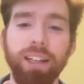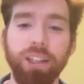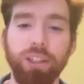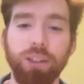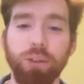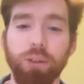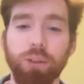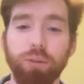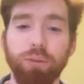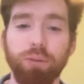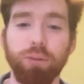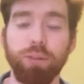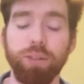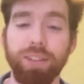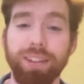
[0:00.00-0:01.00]
sort of
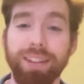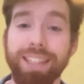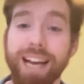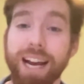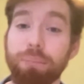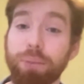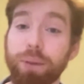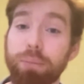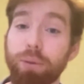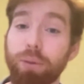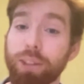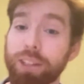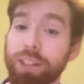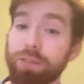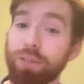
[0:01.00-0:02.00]
the tech people
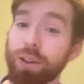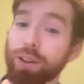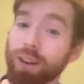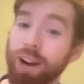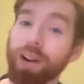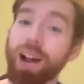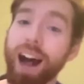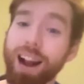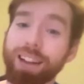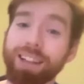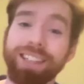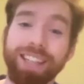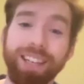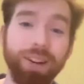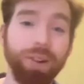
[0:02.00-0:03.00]
need to figure out how to
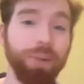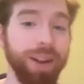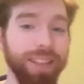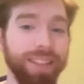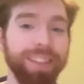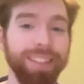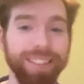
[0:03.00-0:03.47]
deal with